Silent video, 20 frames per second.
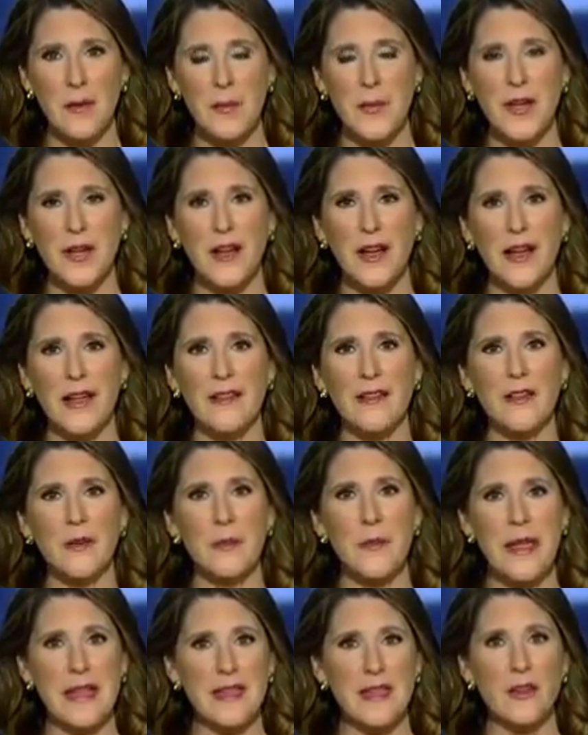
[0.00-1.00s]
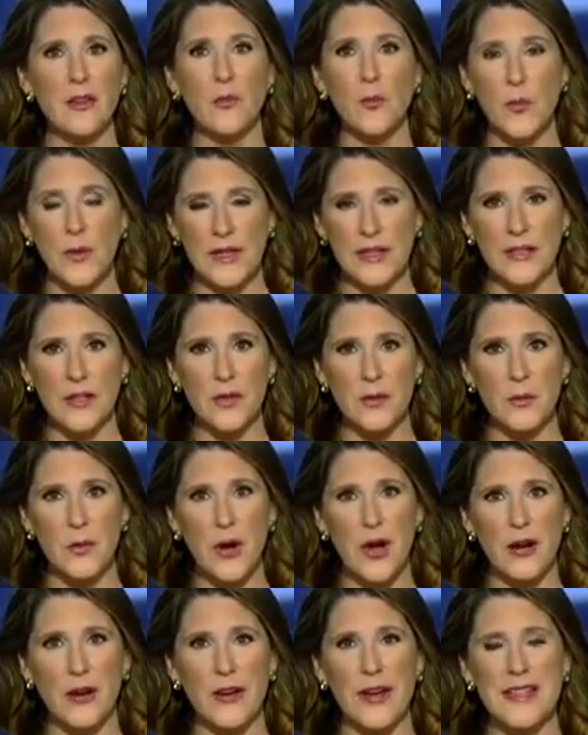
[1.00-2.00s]
behind. They're making really good
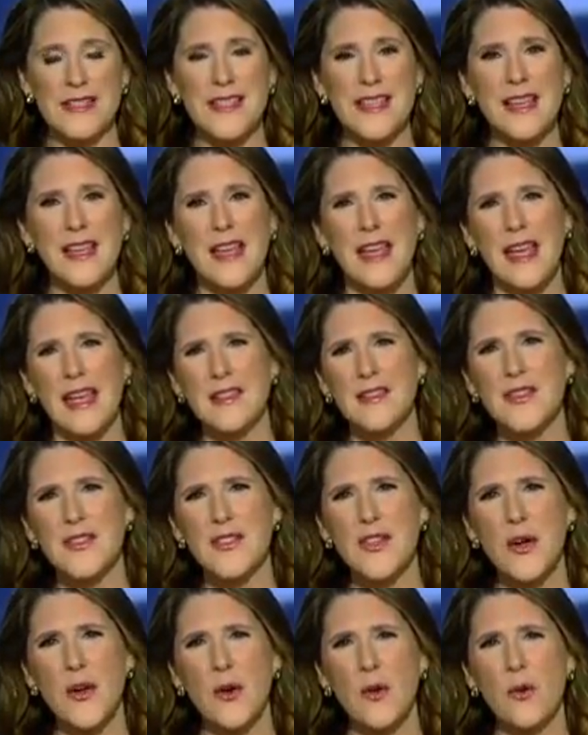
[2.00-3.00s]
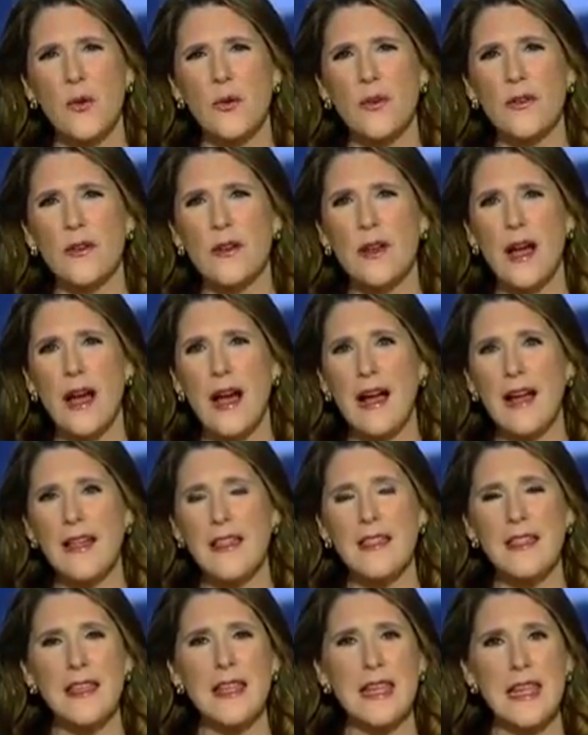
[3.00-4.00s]
progress. And so I
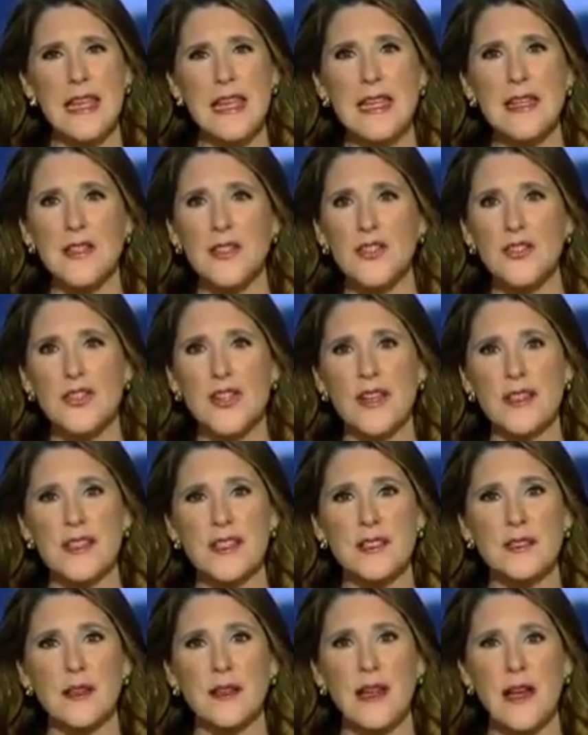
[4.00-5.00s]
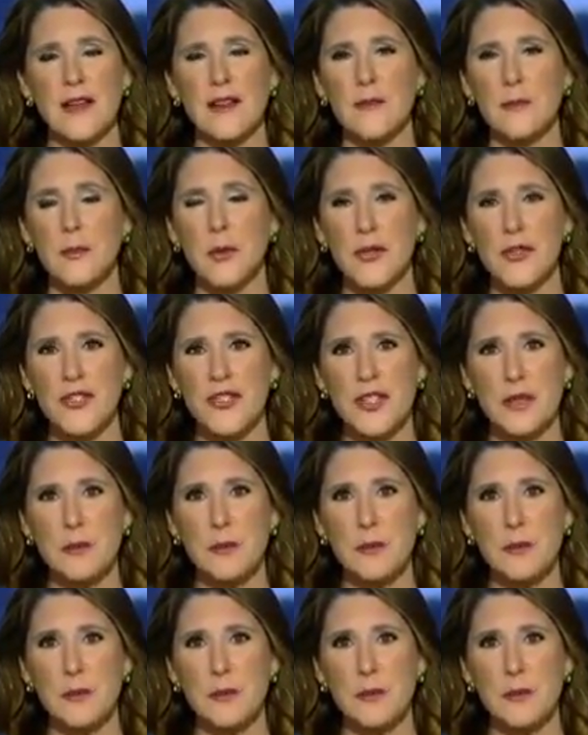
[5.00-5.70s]
think he is just kind of pushing